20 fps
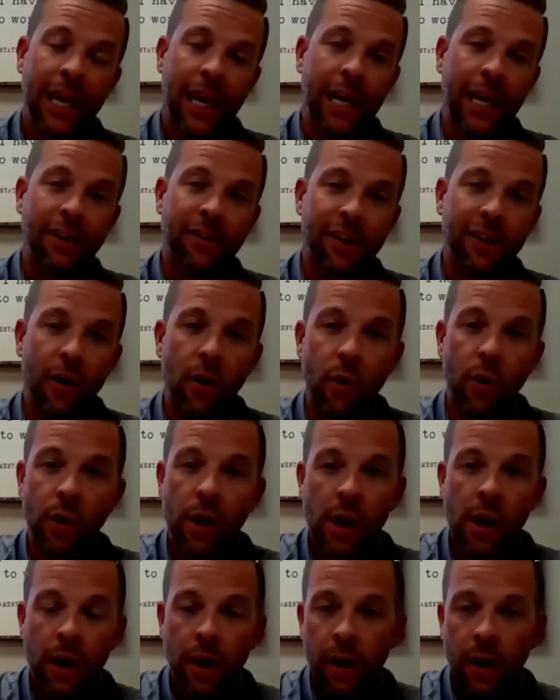And so
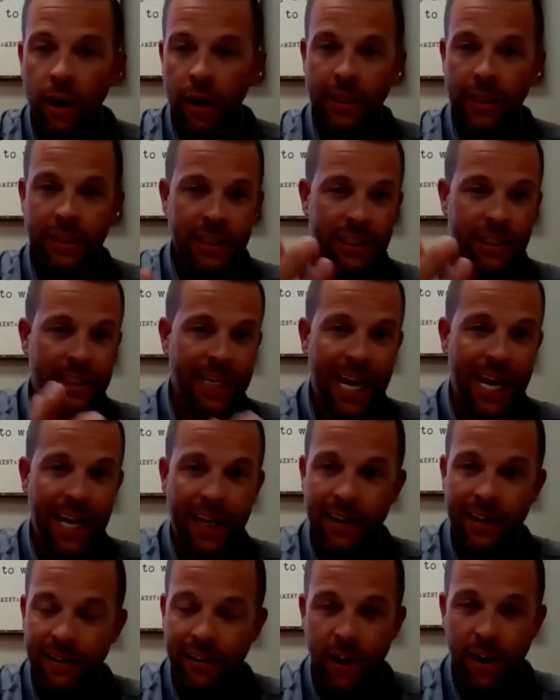let's just
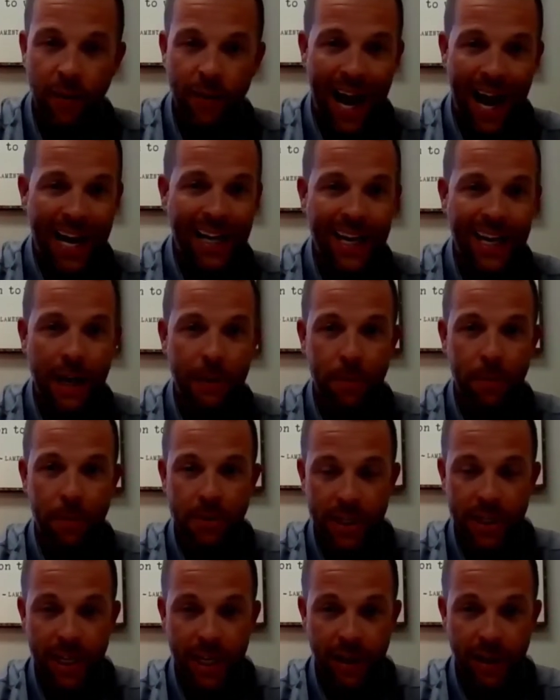take
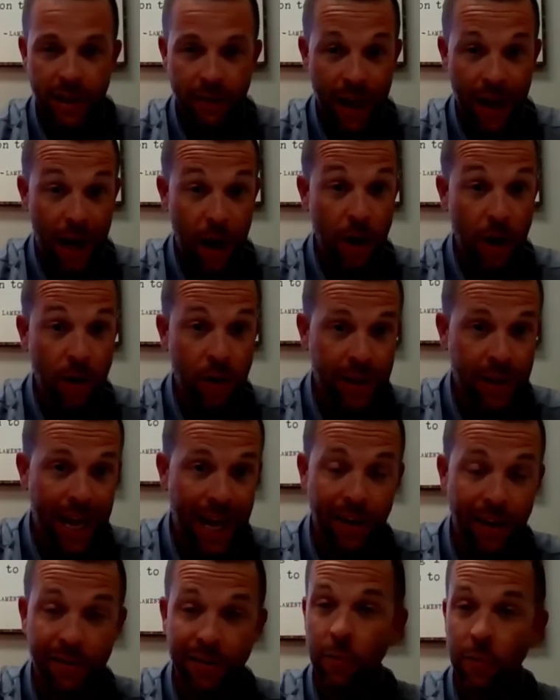98% of that
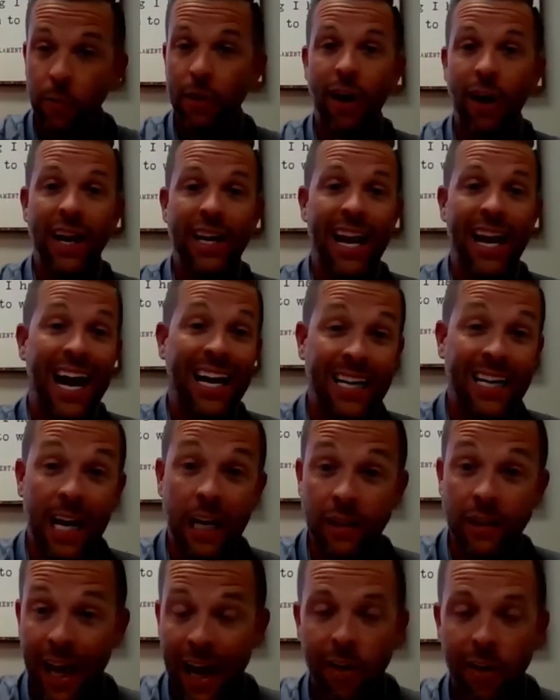100,000. We write
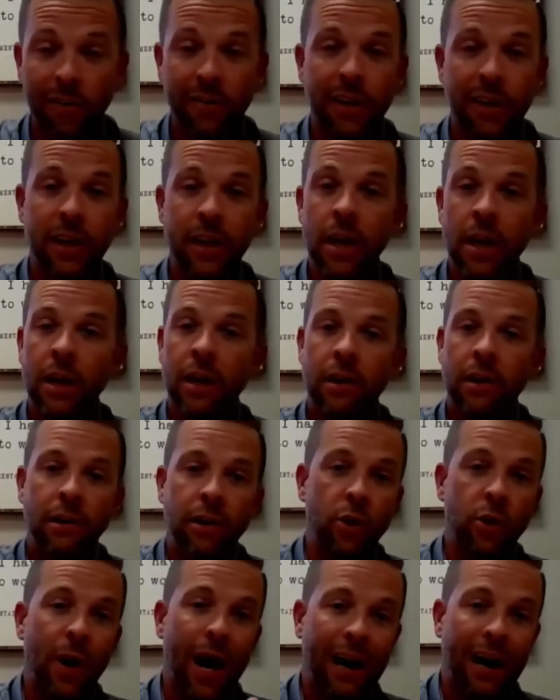98,000.
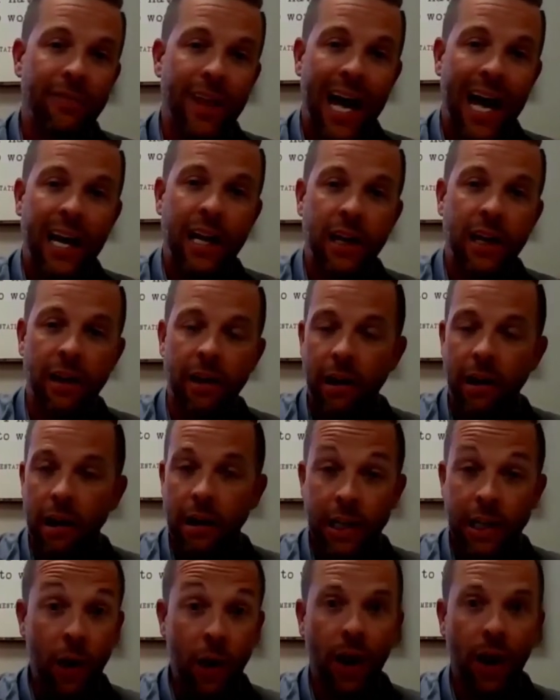You have that a
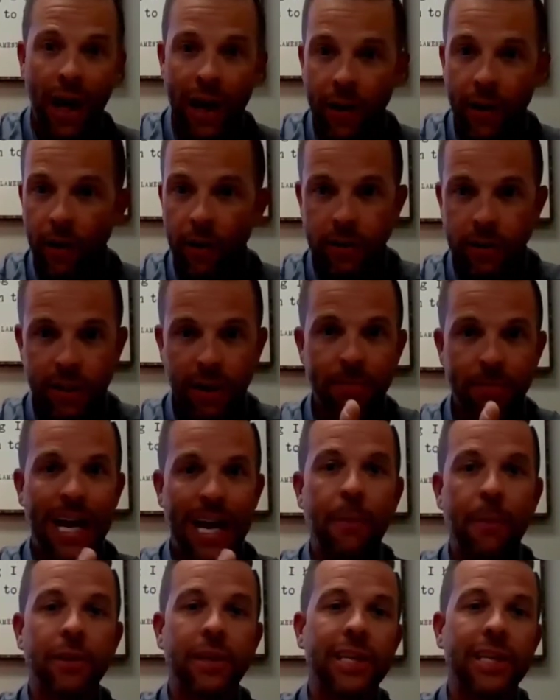year later or
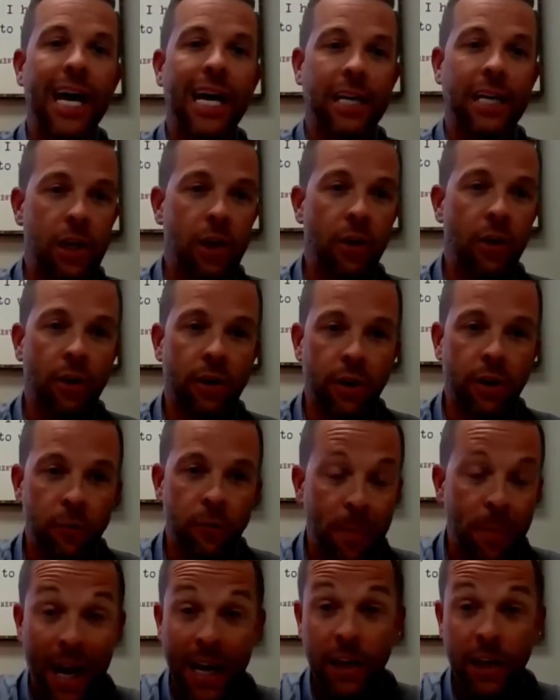sometime within that year,
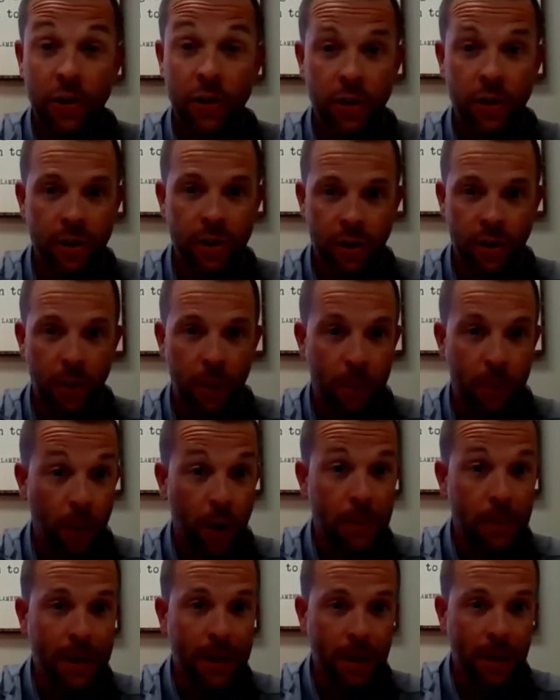you've paid your
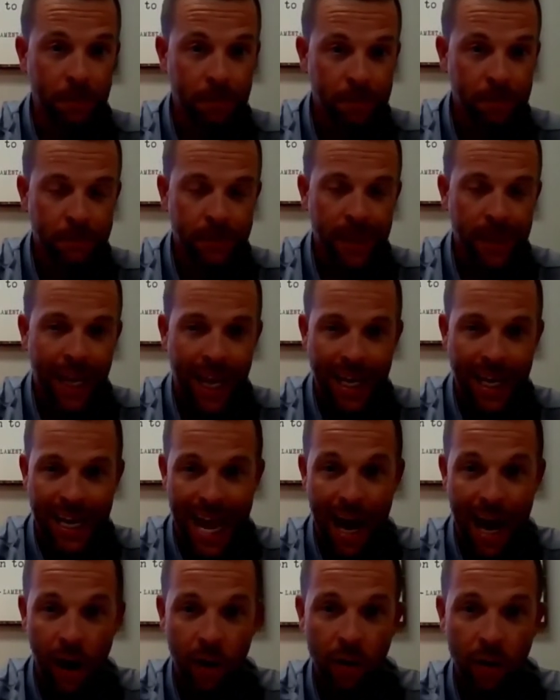premium, and
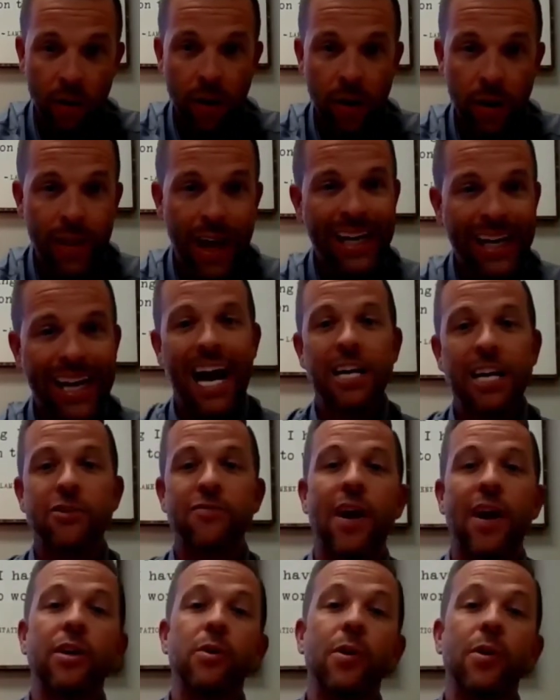now that
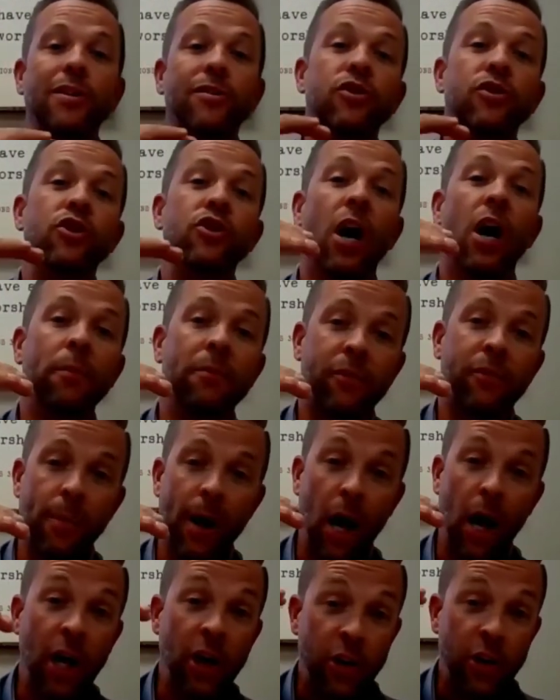cash value has jumped from
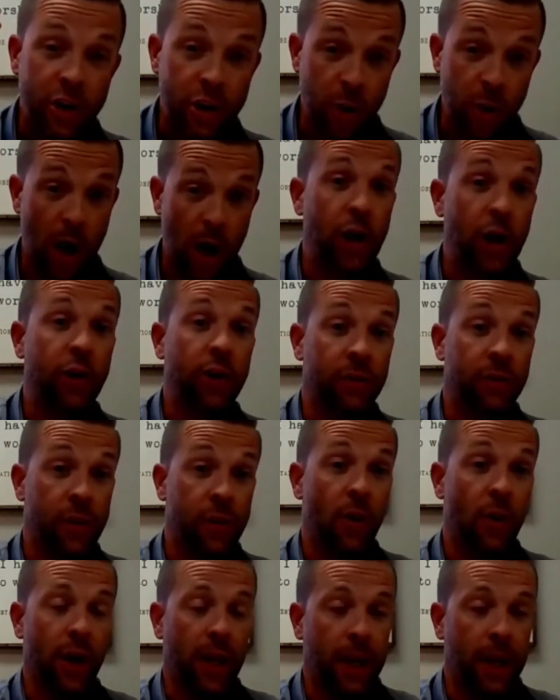100 to
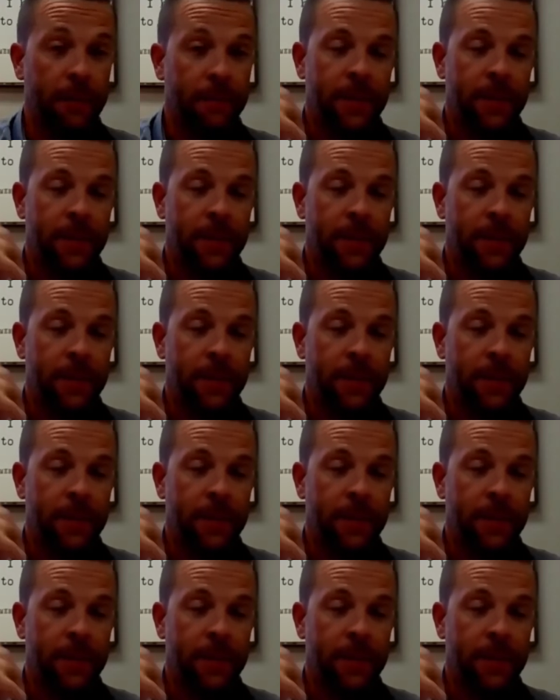130.